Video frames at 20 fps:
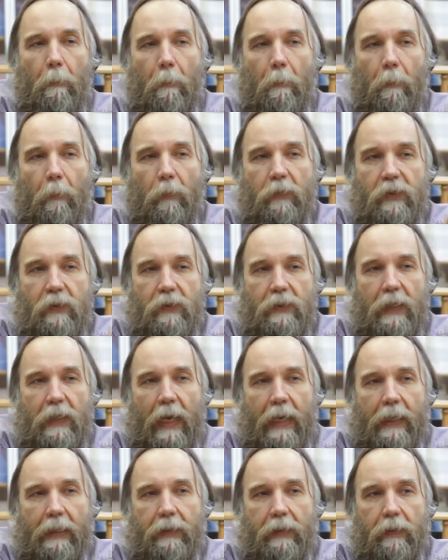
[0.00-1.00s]

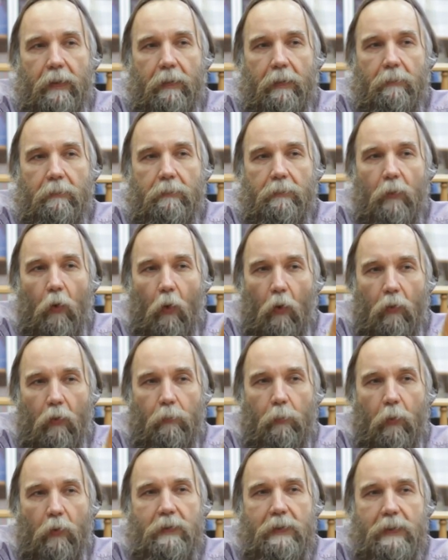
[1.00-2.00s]
society or
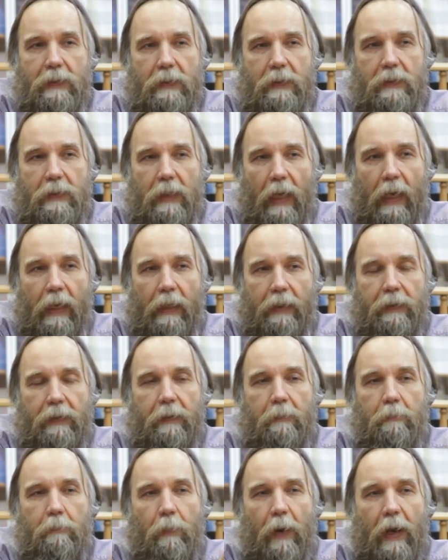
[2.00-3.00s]
post-society
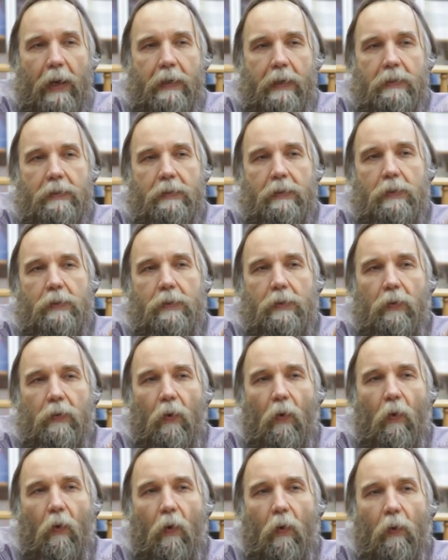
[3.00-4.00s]
based
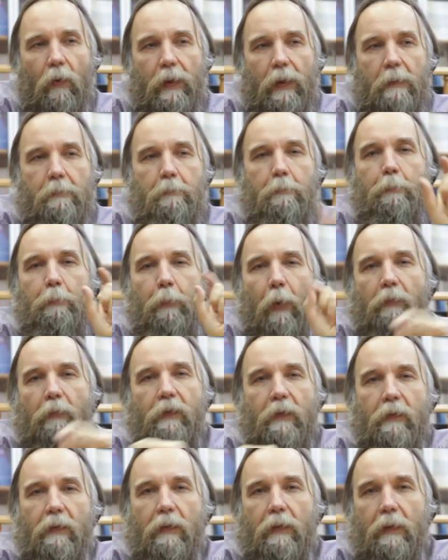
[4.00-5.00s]
on the
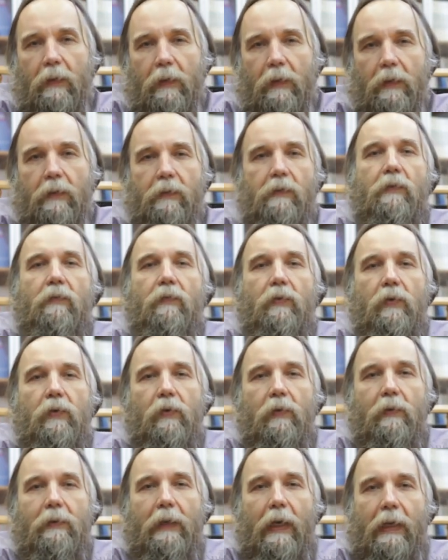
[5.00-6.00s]

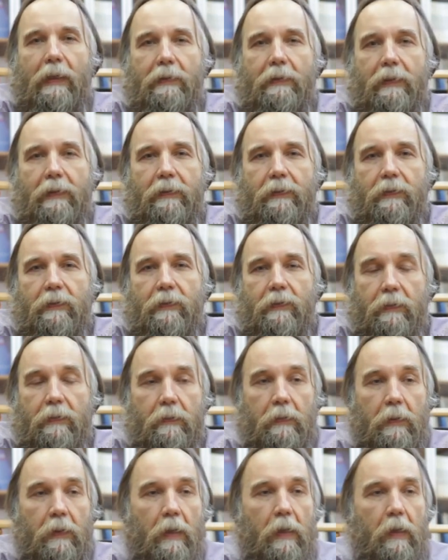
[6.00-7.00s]
post-individual identity.
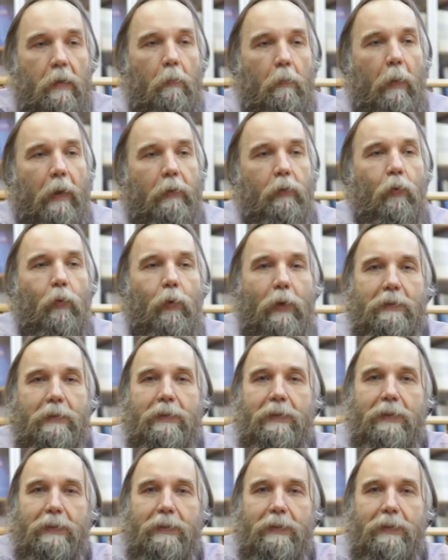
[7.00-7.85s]
But what